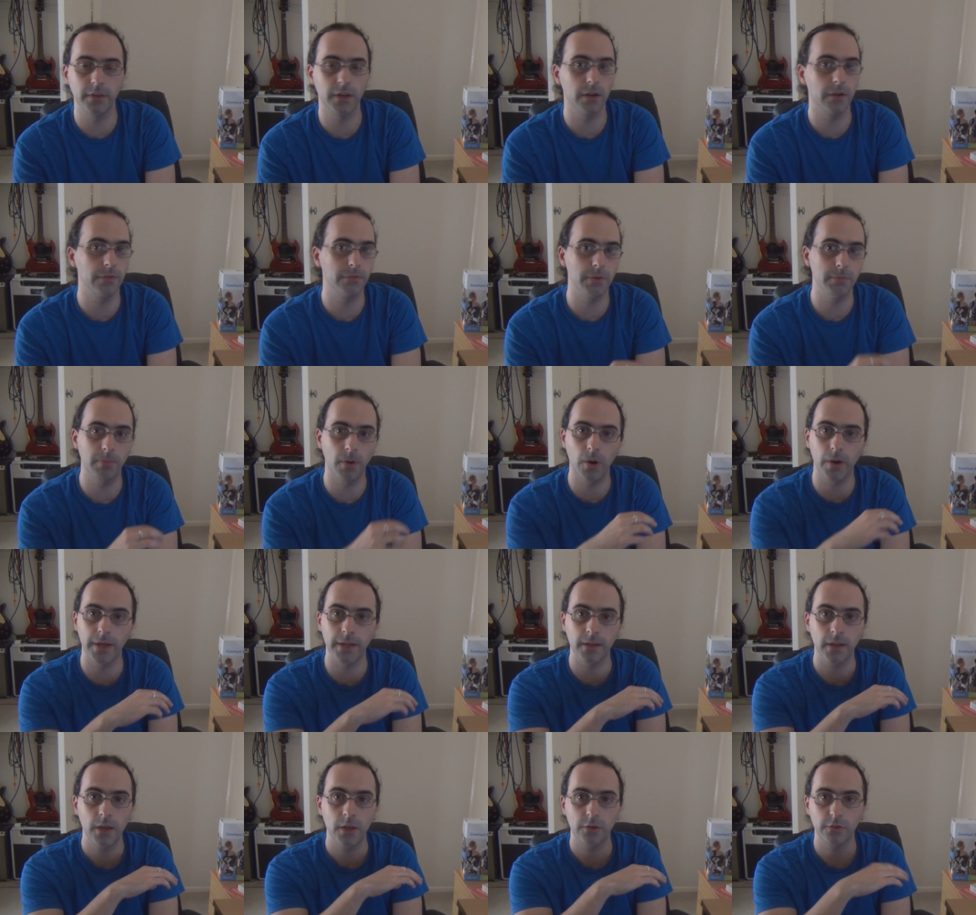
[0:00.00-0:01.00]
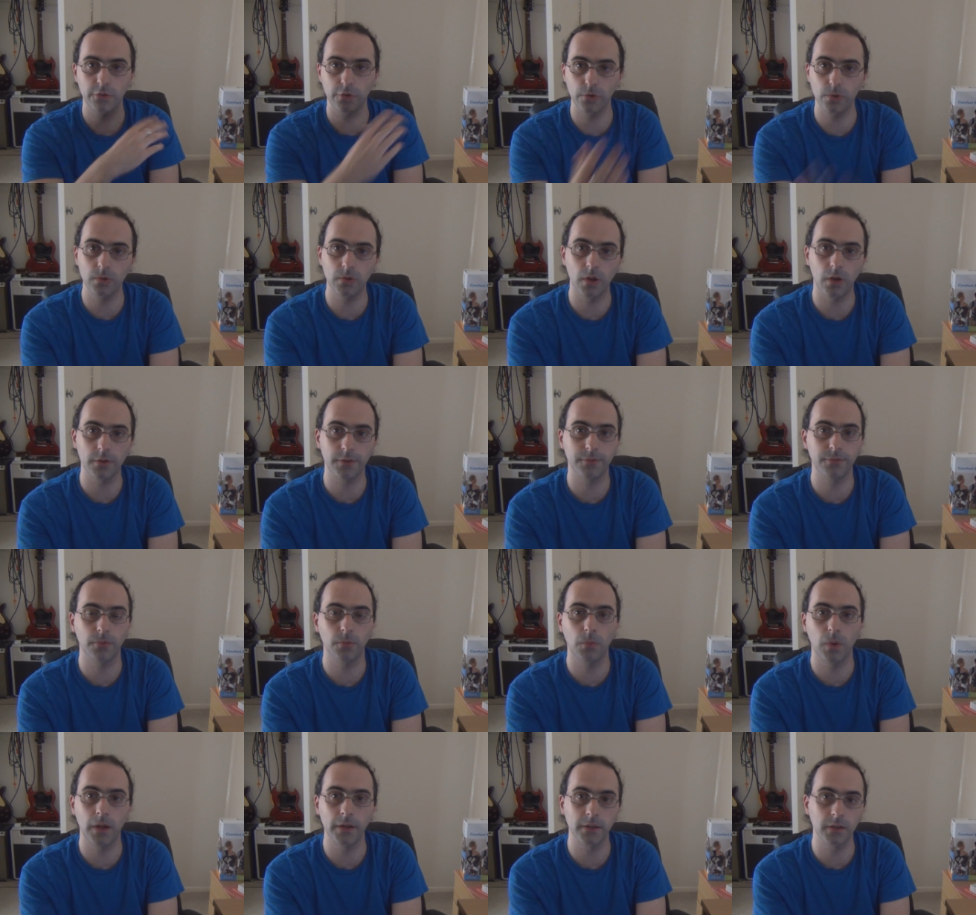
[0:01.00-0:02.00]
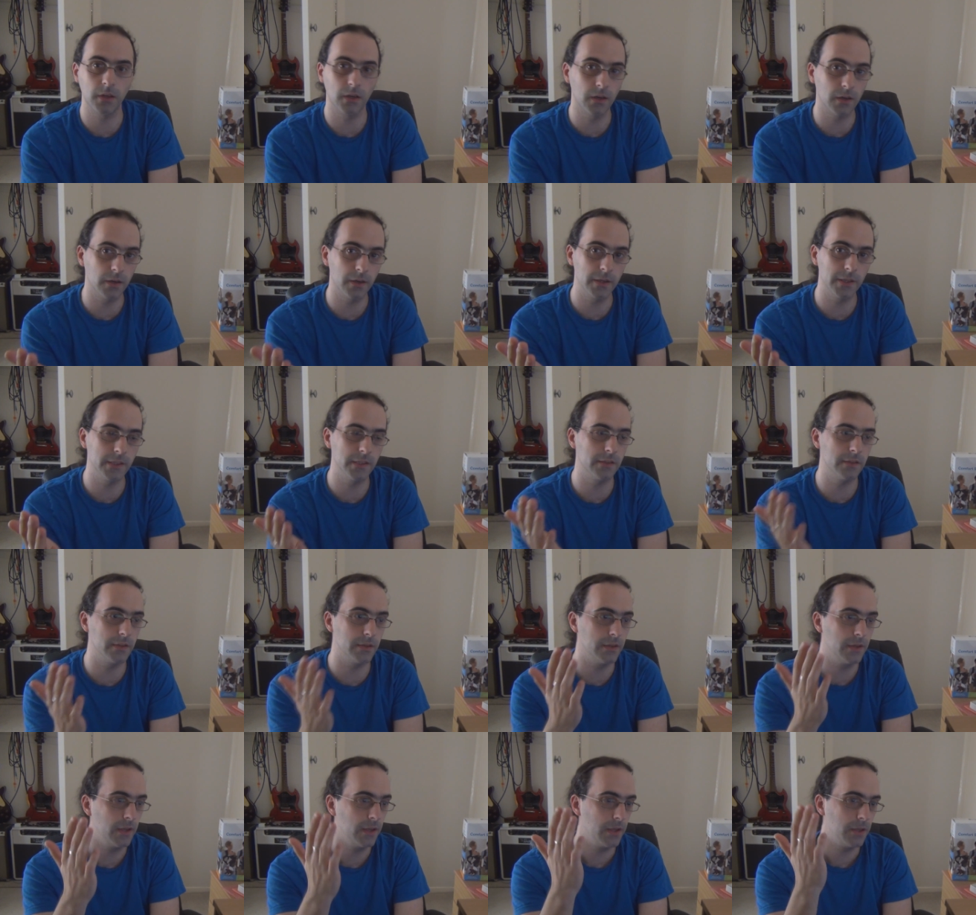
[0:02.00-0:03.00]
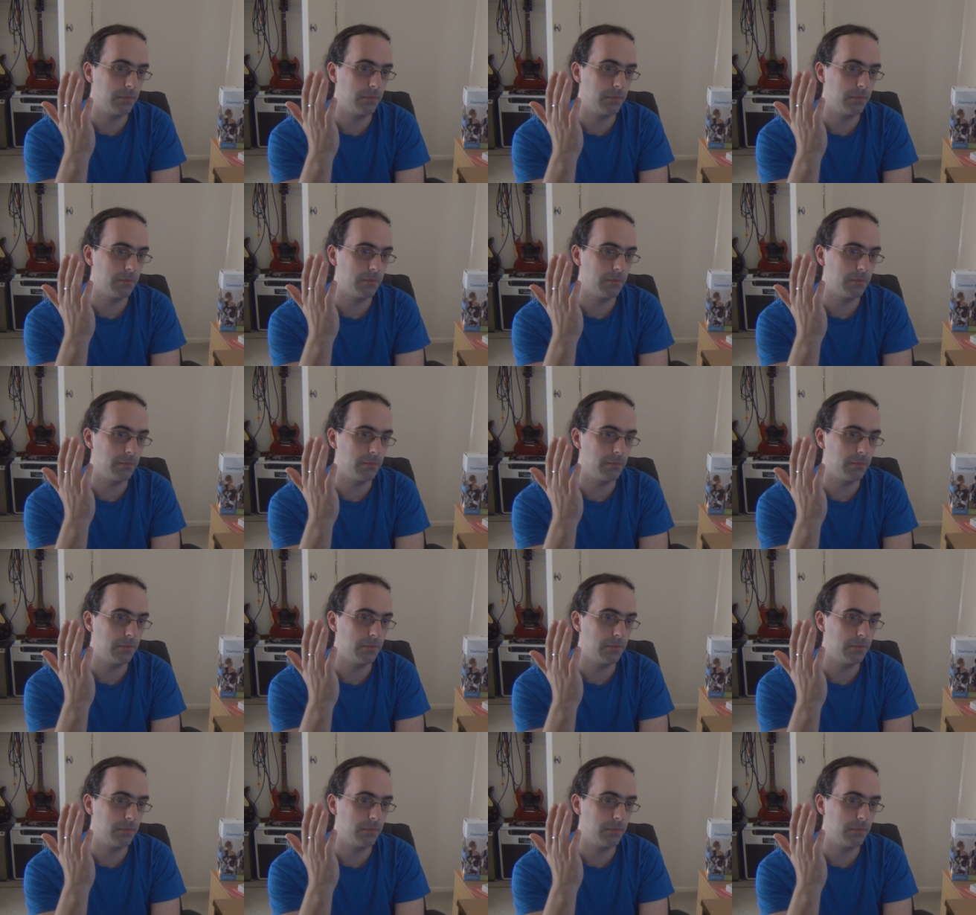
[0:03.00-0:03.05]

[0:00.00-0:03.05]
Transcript: You know, if you're buying two lots from one guy and the